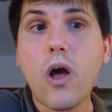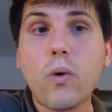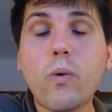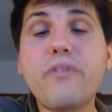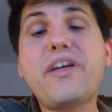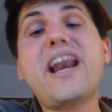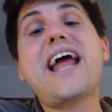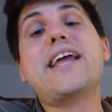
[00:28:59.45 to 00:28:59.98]

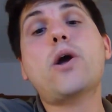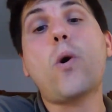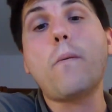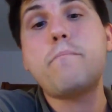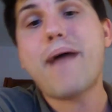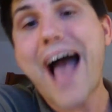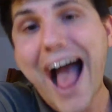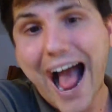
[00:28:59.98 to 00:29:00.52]
Well, then I go
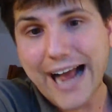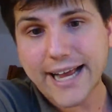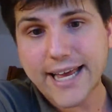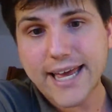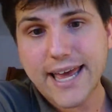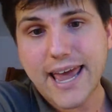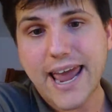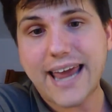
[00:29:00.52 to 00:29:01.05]

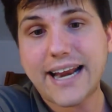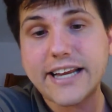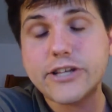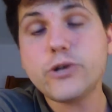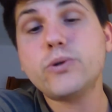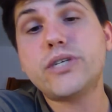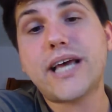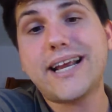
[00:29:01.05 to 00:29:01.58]
back and I use